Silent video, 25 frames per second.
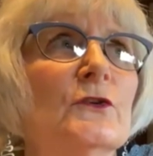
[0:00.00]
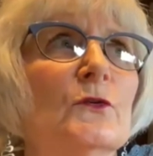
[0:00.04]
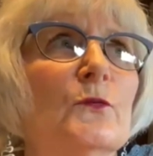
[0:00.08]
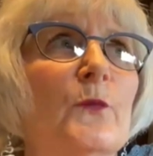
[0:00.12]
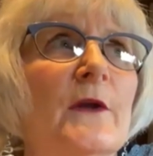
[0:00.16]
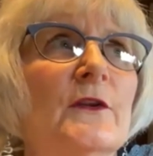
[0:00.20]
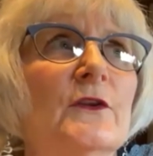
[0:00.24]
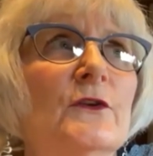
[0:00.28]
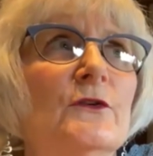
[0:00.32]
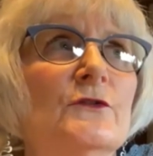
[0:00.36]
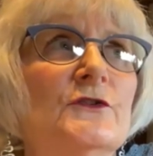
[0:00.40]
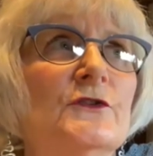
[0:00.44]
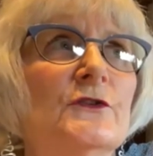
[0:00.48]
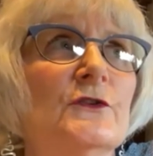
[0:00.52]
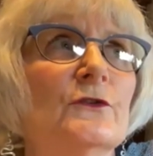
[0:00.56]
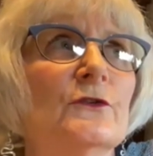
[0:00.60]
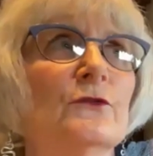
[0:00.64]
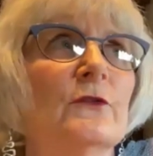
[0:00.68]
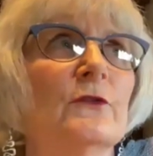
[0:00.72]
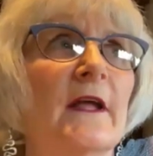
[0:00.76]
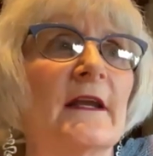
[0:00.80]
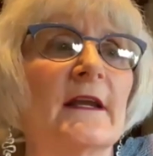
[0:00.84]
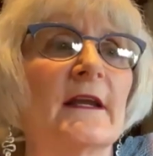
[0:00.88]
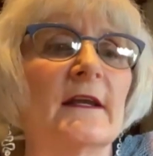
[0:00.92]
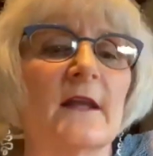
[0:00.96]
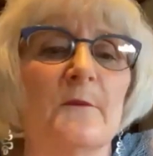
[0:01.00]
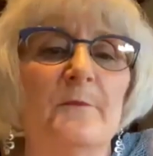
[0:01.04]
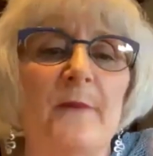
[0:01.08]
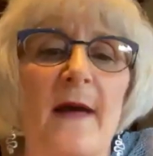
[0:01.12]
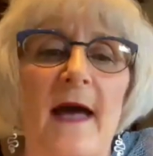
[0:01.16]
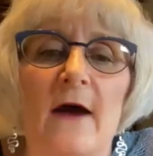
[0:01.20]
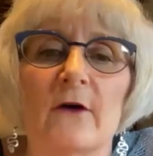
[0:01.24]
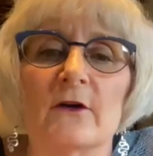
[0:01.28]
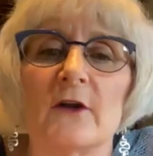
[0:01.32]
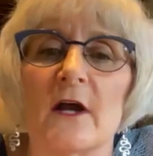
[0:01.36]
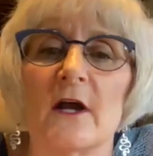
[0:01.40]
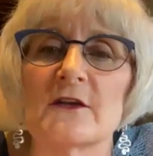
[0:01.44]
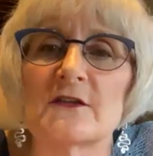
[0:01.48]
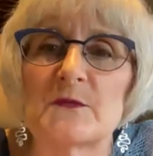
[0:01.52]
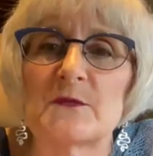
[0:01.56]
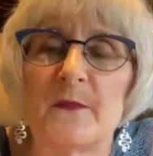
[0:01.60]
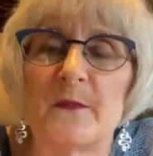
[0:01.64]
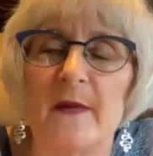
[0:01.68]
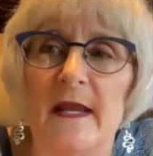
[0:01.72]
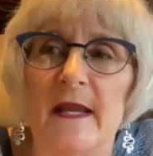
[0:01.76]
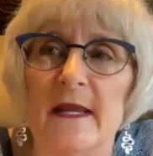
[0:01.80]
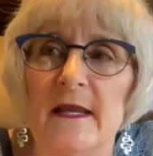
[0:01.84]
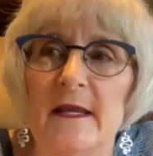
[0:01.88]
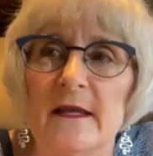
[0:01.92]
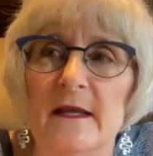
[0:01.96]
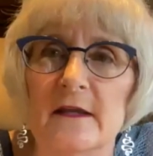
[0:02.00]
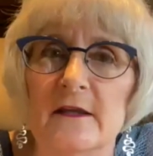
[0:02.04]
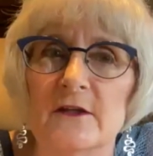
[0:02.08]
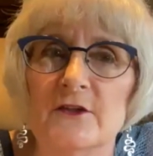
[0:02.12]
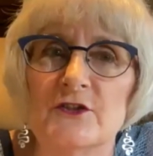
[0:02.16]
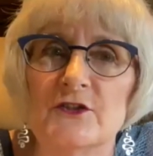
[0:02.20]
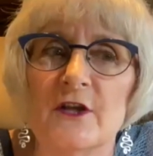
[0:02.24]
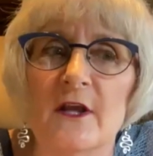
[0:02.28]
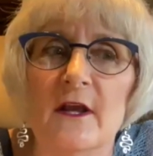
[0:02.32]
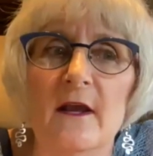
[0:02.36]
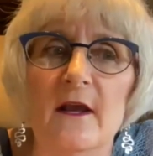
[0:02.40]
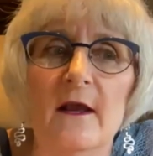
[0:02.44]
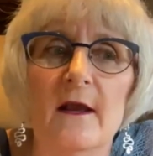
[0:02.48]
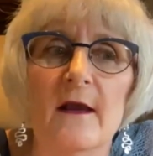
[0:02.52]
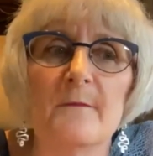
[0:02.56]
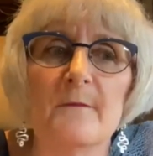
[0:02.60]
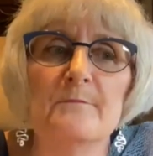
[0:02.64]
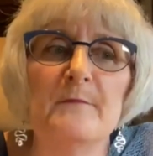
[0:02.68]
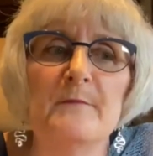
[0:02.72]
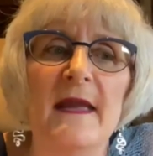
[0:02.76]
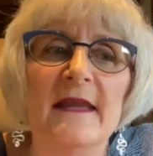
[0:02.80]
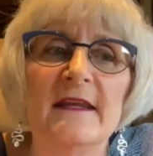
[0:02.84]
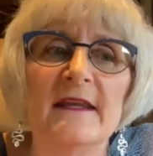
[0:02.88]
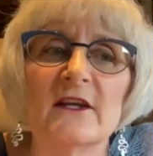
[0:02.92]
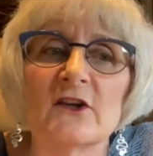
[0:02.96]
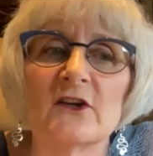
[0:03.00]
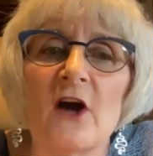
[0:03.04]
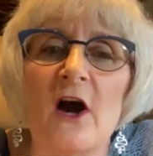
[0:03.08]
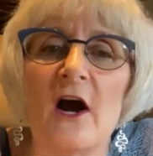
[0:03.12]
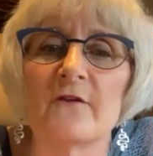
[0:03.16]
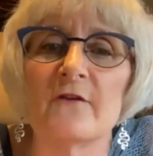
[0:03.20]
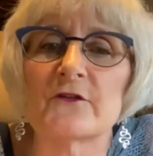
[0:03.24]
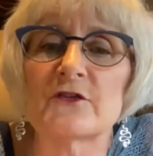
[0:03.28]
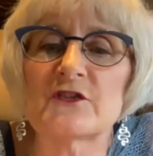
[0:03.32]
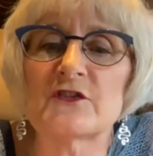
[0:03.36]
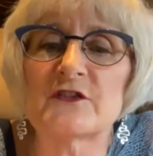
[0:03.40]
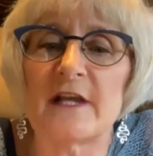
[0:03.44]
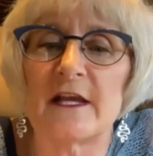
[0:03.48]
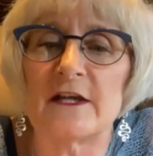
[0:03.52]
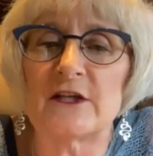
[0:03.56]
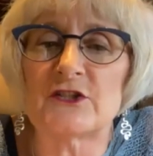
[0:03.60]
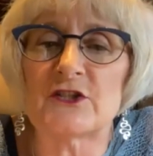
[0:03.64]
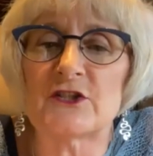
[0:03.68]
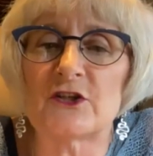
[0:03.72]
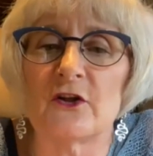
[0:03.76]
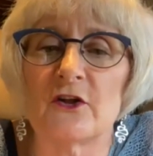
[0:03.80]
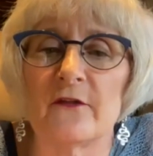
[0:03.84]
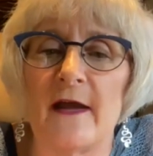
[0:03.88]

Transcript: when you do like an About Us page, make it conversational.